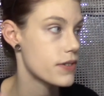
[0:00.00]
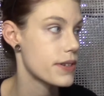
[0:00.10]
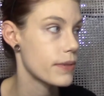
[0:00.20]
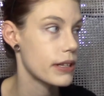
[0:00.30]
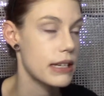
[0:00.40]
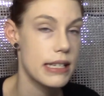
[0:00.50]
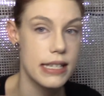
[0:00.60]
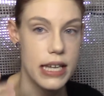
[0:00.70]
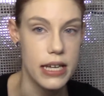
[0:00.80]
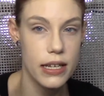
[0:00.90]
So I'm going to let it
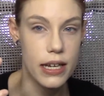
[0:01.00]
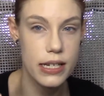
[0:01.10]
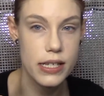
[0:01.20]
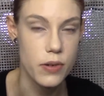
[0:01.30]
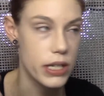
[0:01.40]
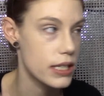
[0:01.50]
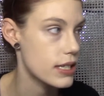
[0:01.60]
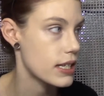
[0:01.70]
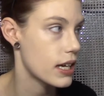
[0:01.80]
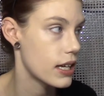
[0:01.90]
sit and kind of soak into the
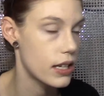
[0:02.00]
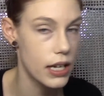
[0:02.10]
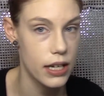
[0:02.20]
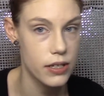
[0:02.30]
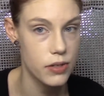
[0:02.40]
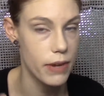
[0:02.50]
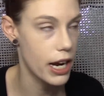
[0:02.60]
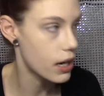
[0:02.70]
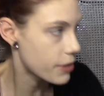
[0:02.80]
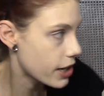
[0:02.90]
skin and do my
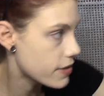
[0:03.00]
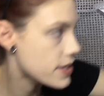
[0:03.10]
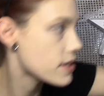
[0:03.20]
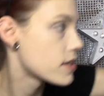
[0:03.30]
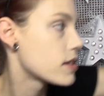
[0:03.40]
eyebrows.